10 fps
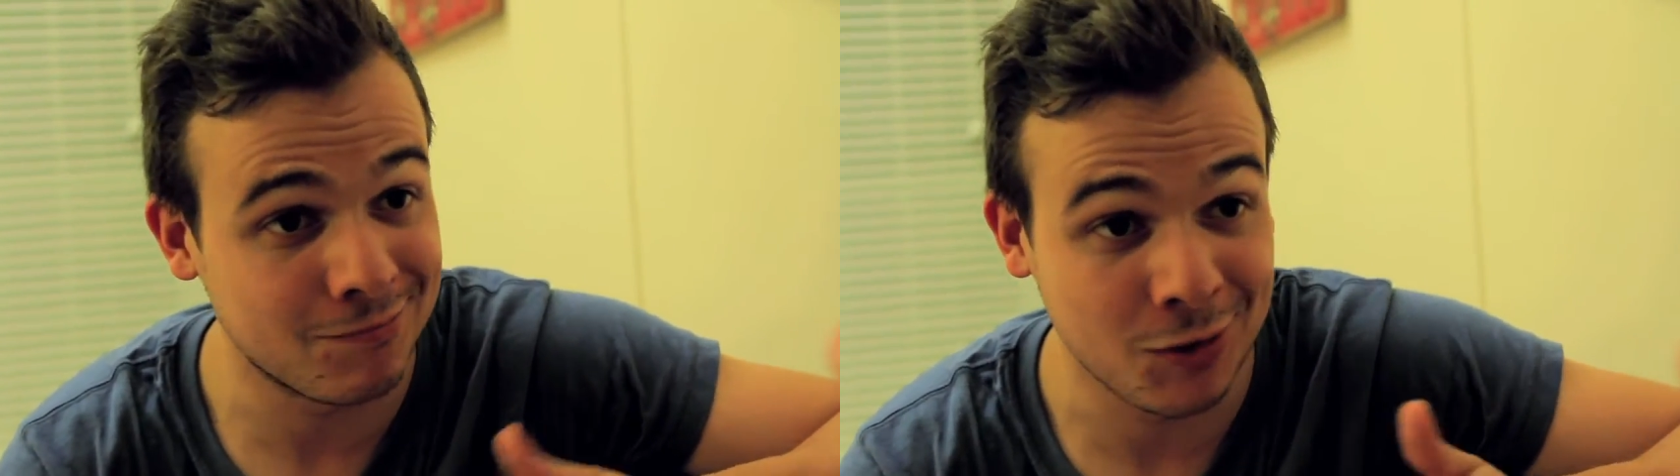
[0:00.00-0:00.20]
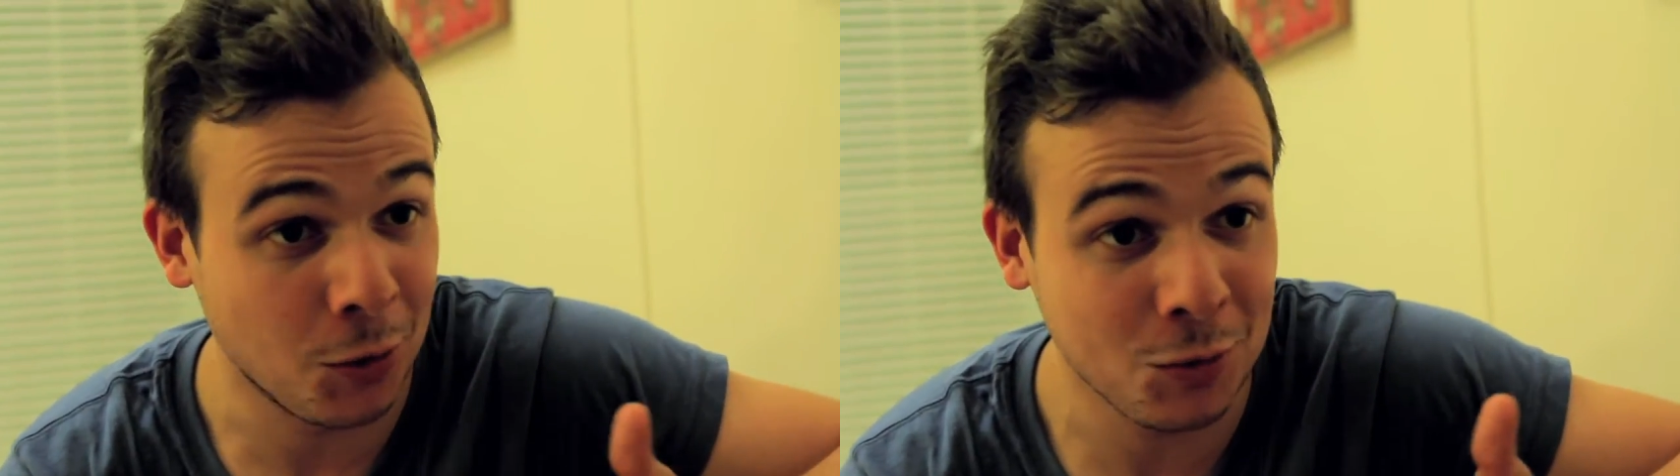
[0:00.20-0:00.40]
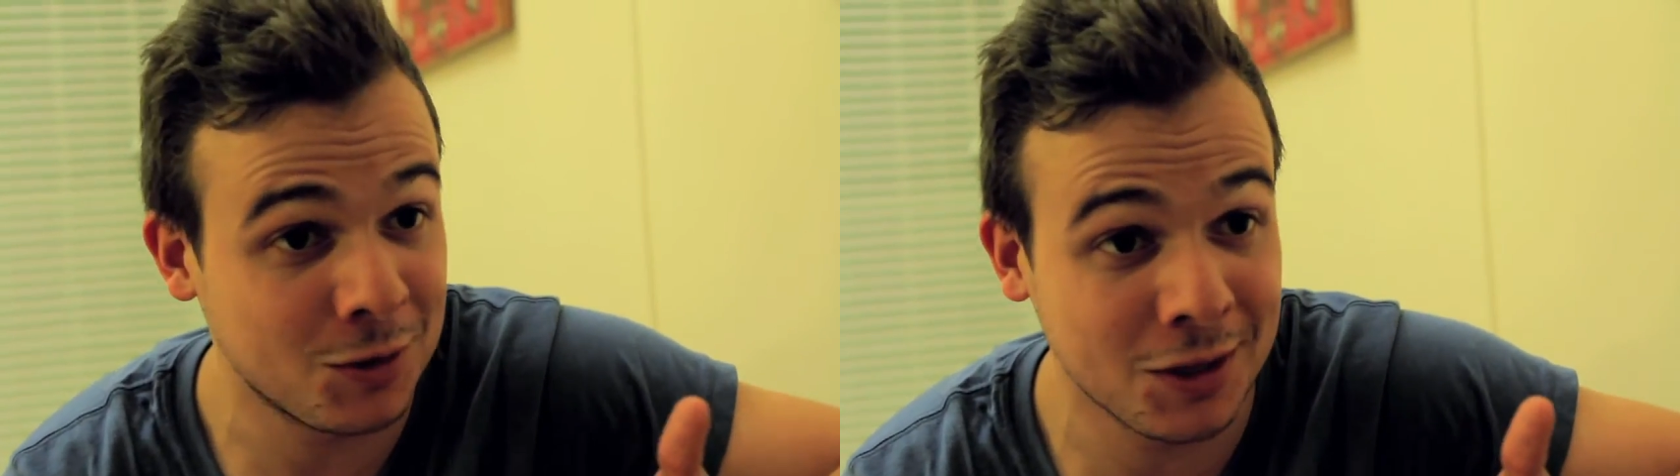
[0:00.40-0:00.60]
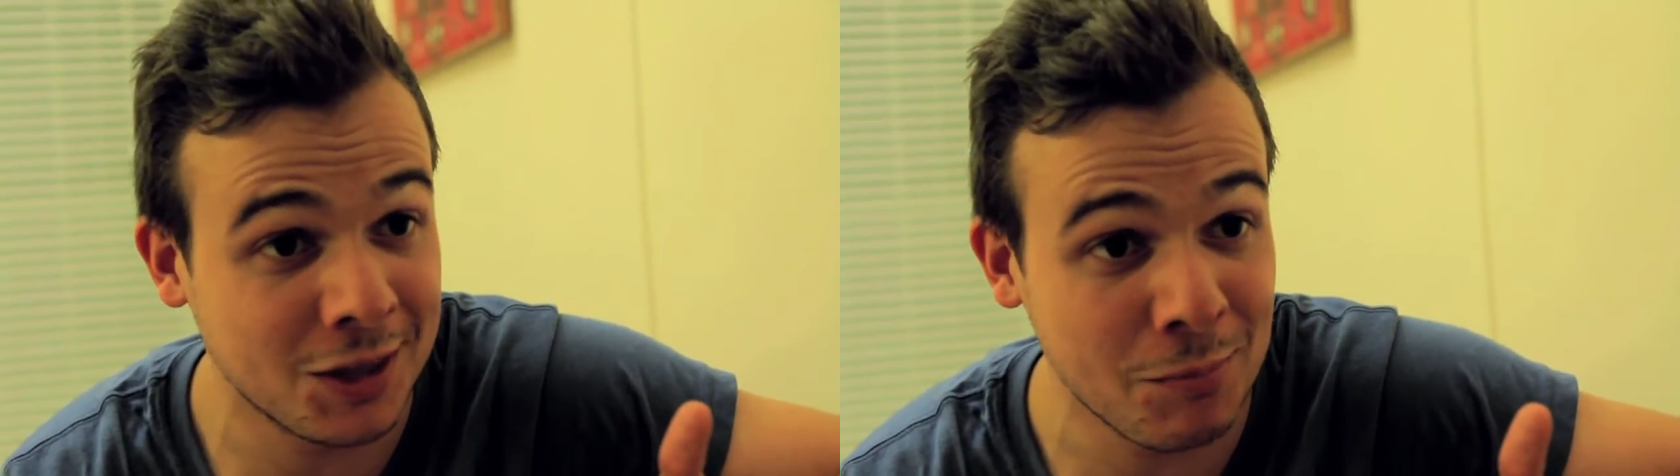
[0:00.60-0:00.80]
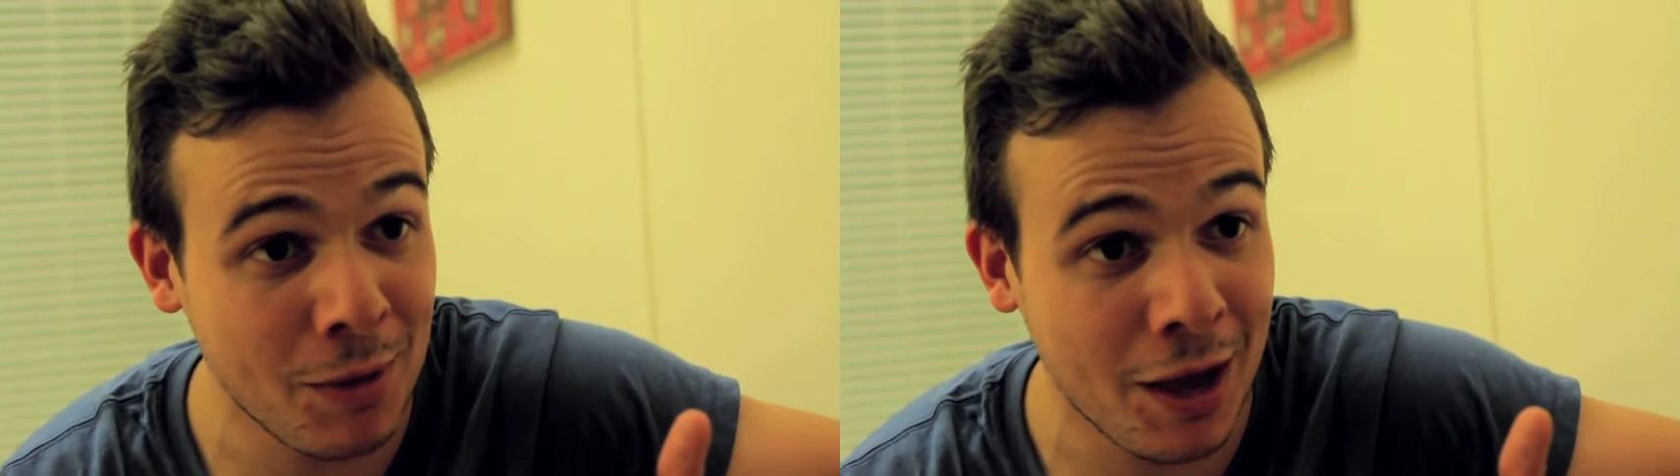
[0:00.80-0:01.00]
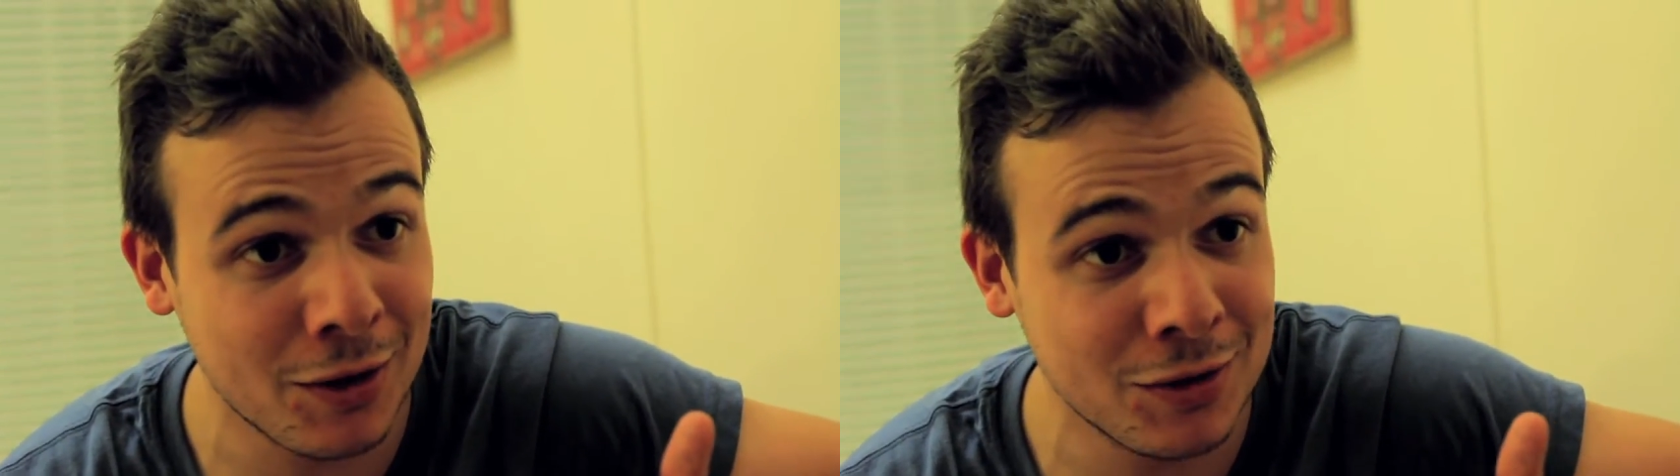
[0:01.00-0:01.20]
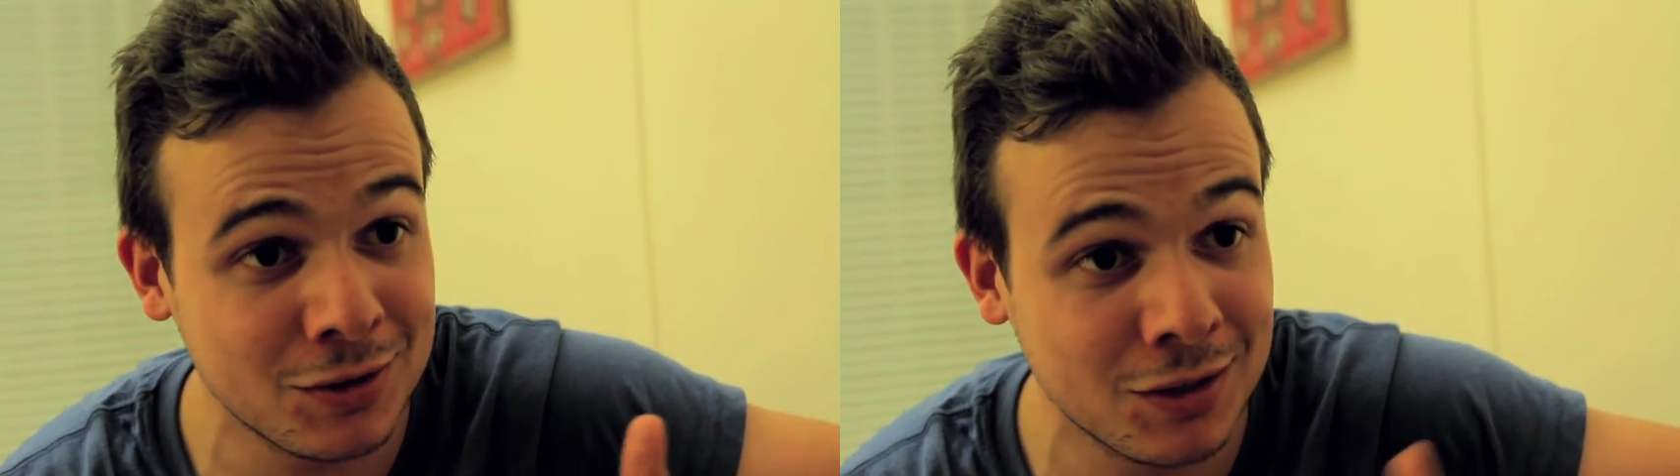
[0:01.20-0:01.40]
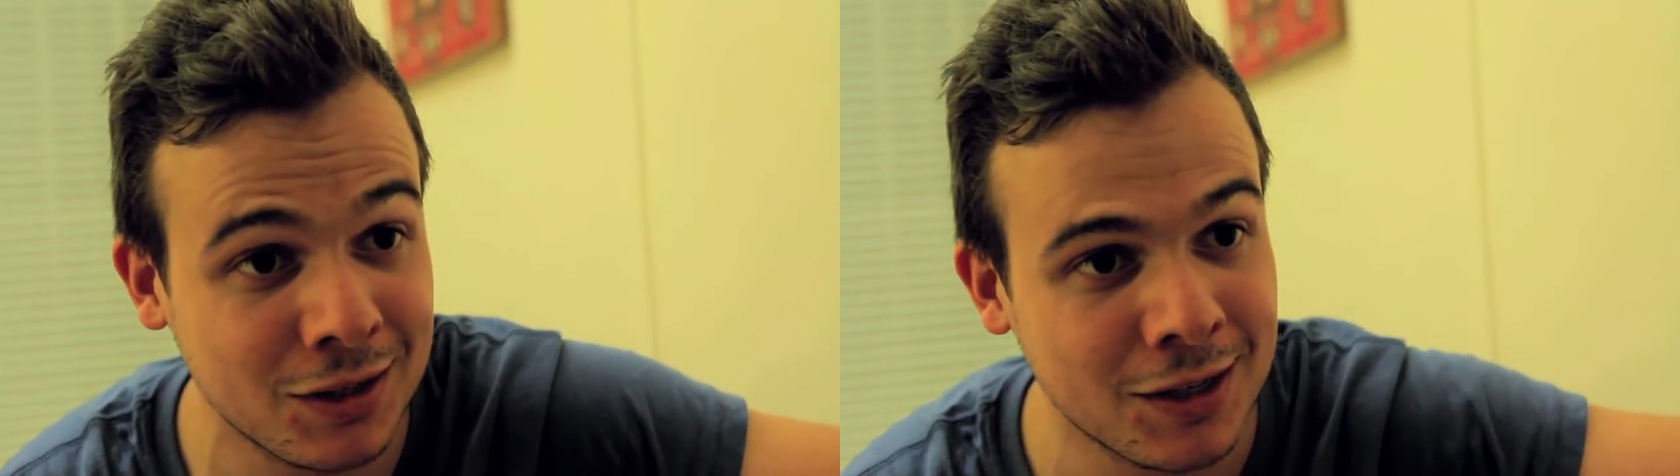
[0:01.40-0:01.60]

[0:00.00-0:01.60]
the only thing that matters,